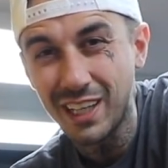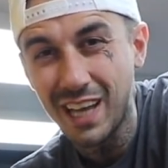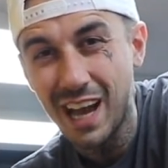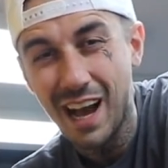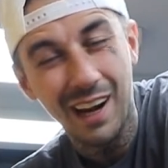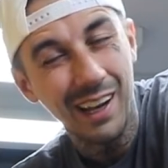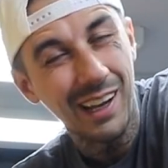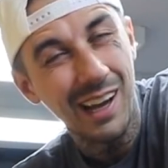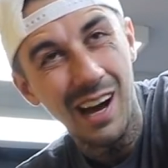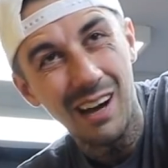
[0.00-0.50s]

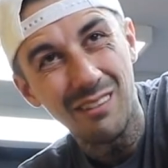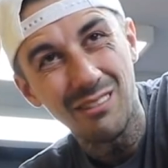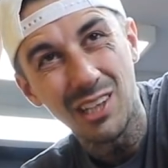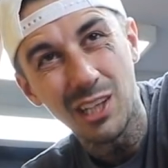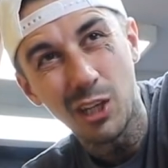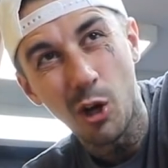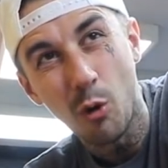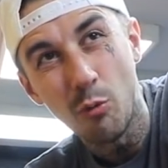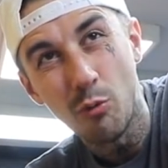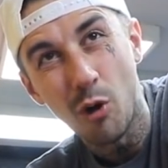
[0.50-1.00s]
kind of can't really
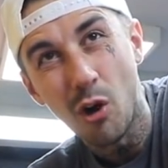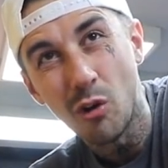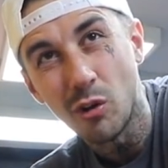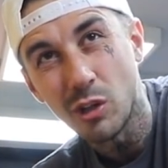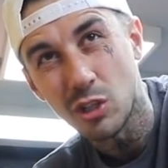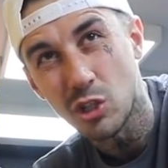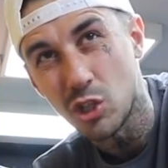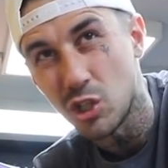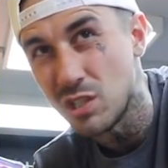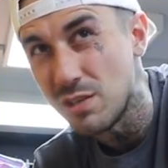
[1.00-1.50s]
go wrong,
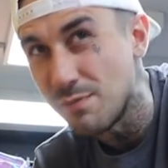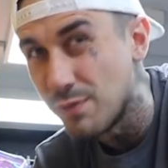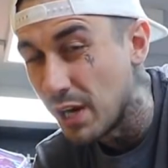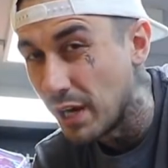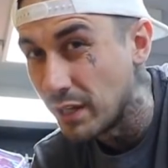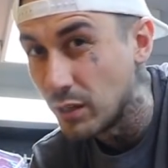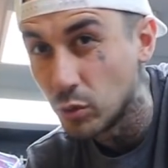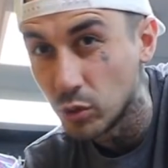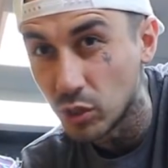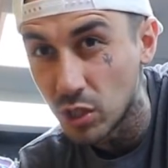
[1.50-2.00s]
it's just if you're
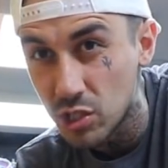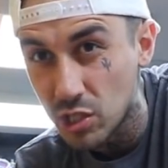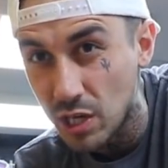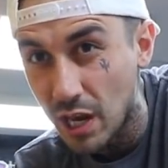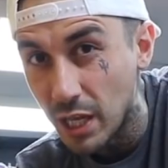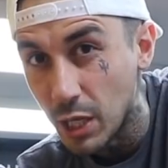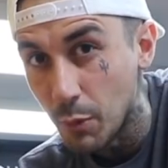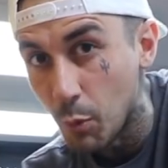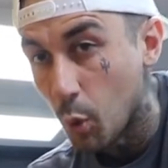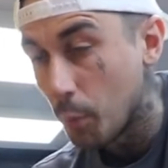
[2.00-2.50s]
any good at
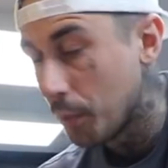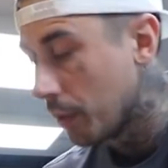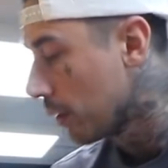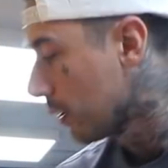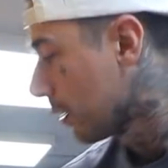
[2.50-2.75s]
setting them up,